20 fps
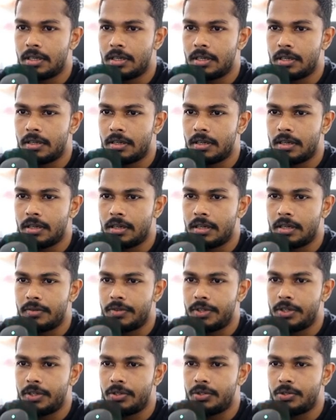and
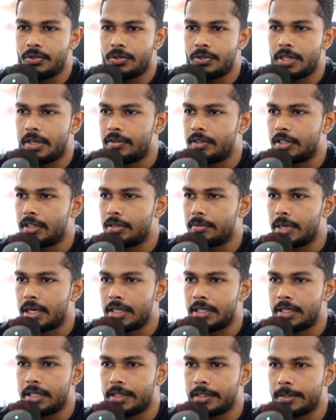we should have a comma
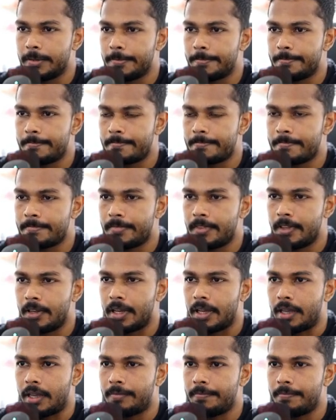here. Okay,